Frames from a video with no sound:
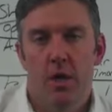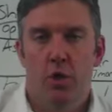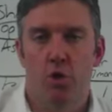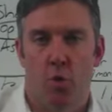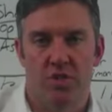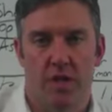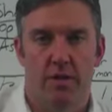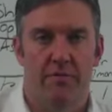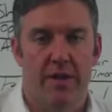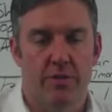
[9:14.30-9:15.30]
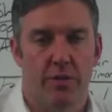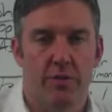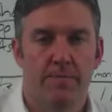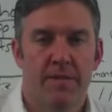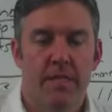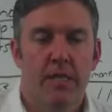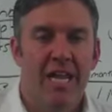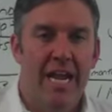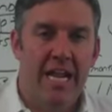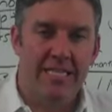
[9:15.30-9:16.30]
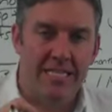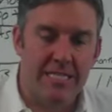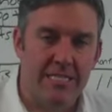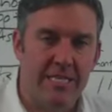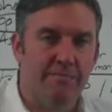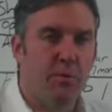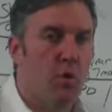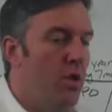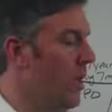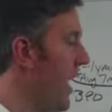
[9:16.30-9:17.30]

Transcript: short sale investors. And it's as simple